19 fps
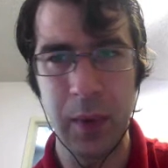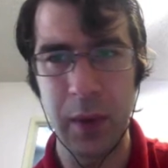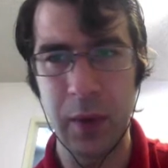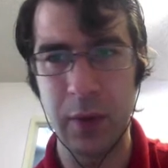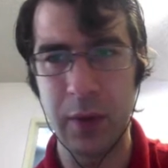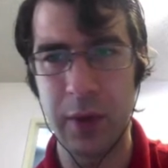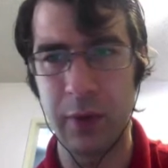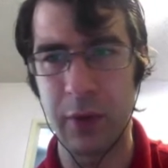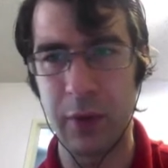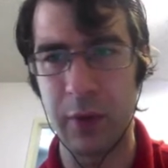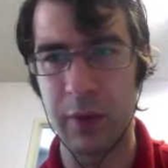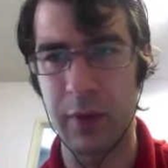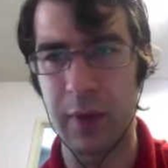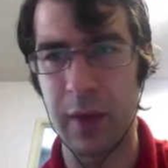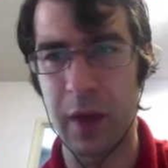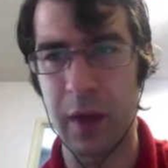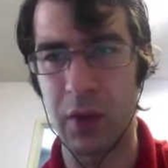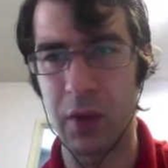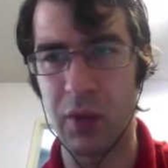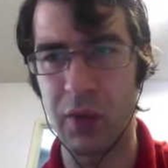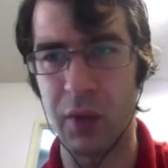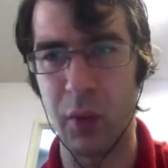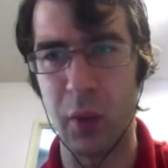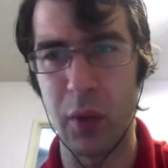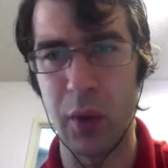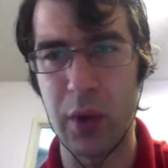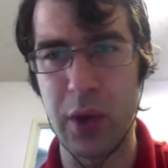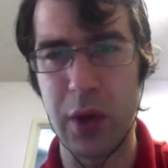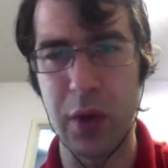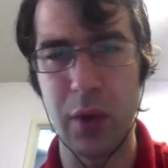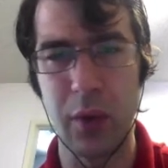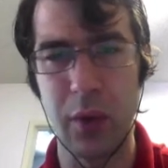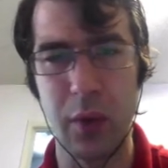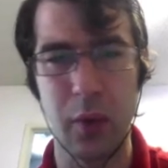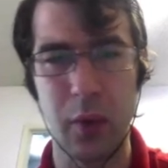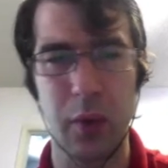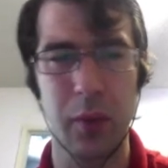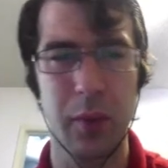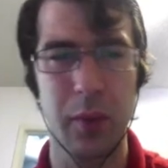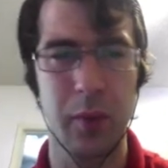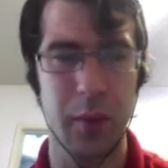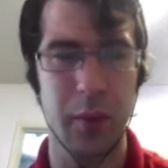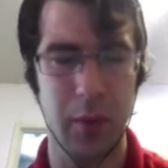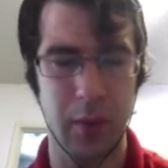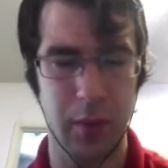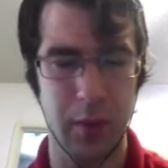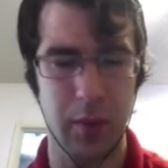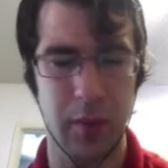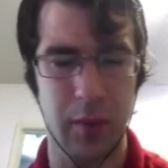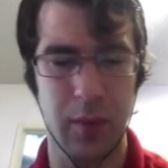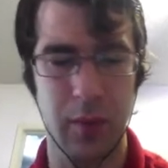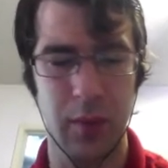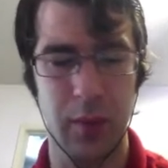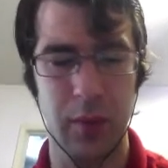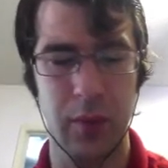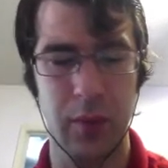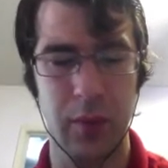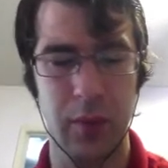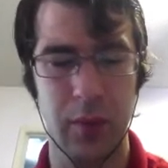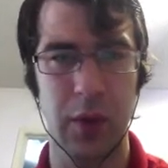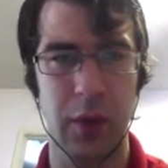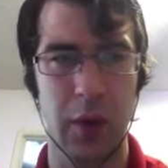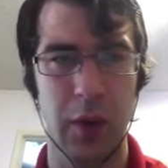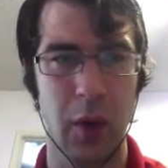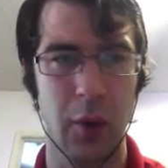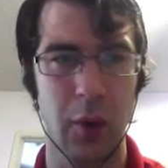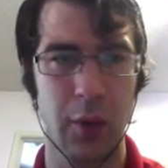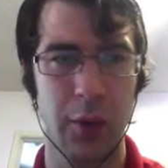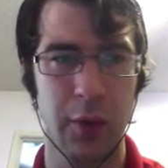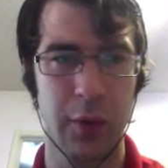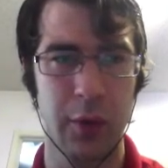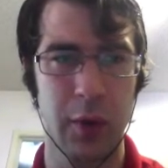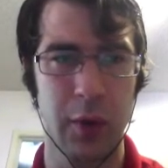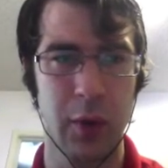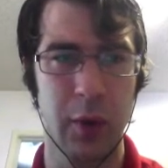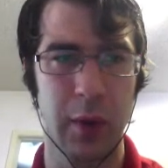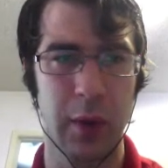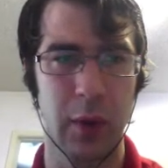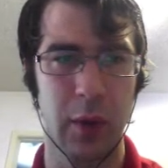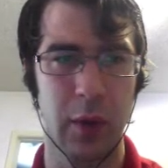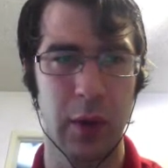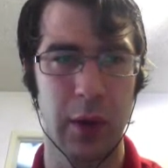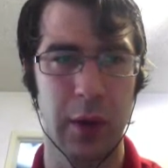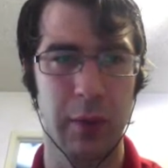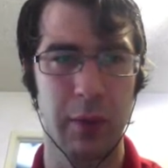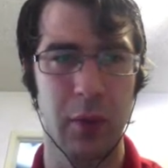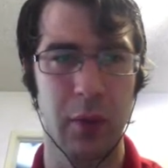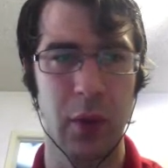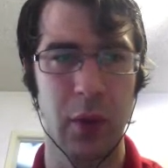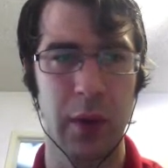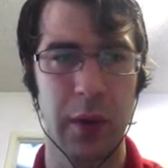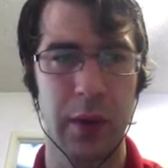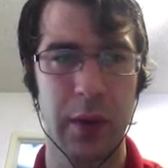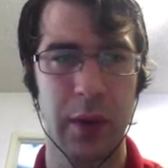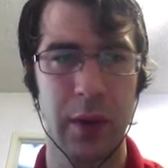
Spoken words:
different things for you to go through in order to put